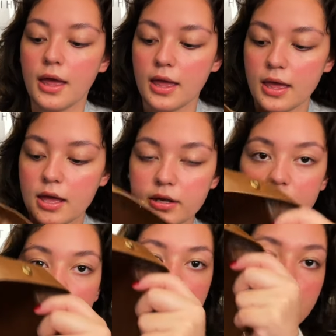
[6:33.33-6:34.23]
And
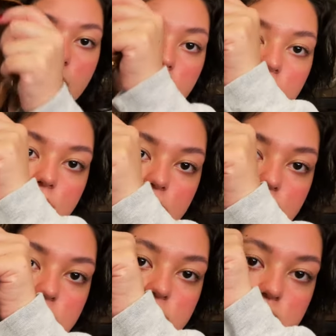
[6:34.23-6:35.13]

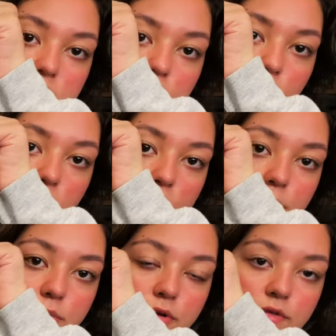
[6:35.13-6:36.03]
here is the
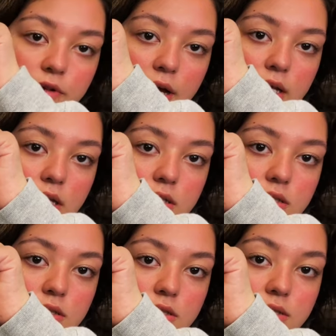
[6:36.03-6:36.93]
waterproof lining.
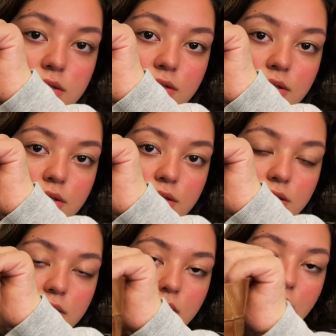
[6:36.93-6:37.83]

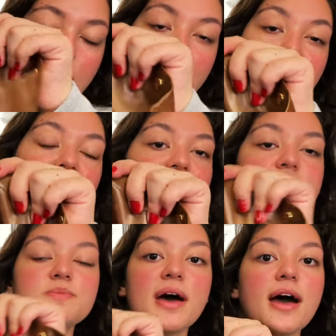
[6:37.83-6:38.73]
Now
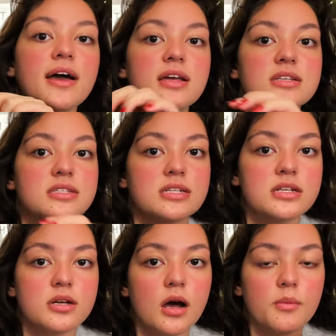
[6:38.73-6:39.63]
this bag
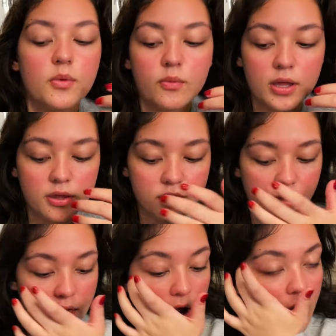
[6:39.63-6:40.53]
didn't come with
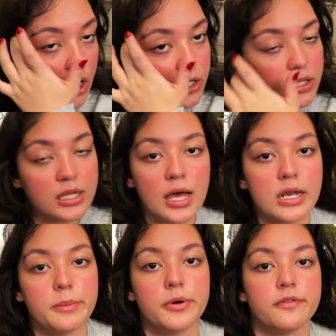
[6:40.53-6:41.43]
hardly
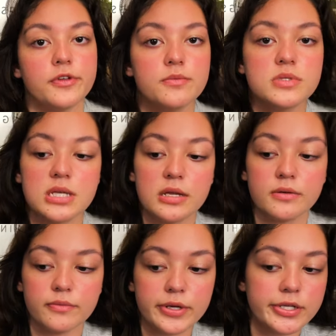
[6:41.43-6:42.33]
any perfume scent,
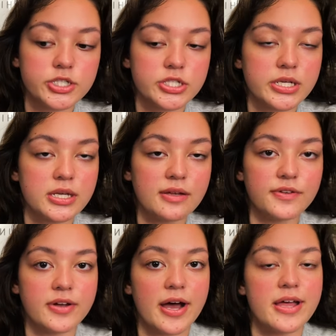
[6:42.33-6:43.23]
which if
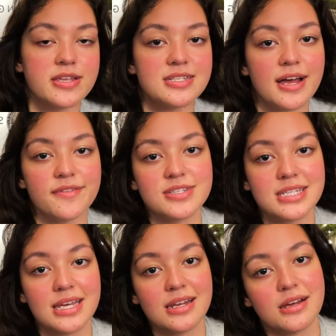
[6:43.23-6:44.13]
you guys have
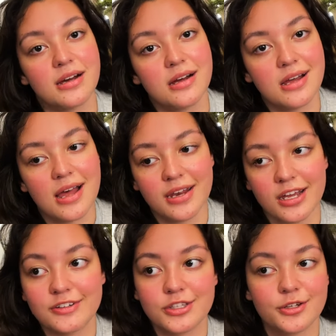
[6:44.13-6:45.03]
seen any
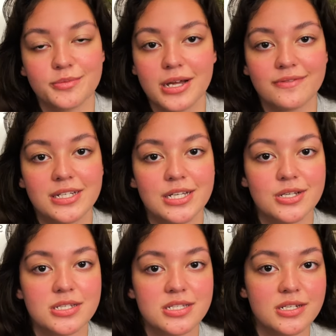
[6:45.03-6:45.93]
other of my
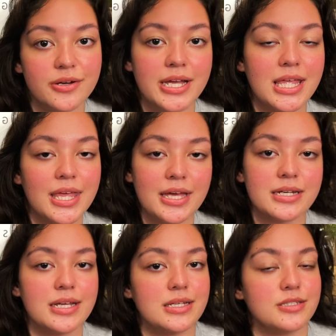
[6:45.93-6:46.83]
videos, you know I can't
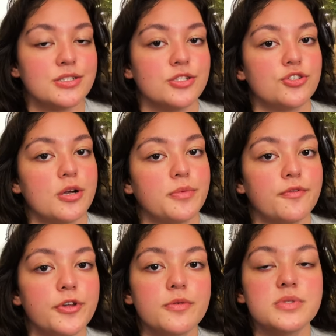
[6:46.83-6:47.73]
handle strong
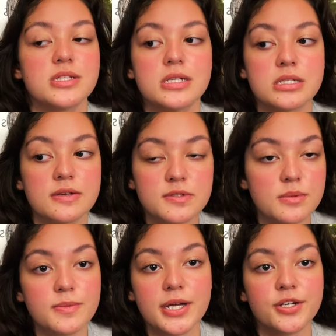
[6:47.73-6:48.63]
perfumes because it gives
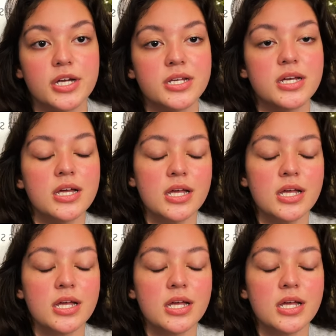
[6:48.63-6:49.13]
me a migraine.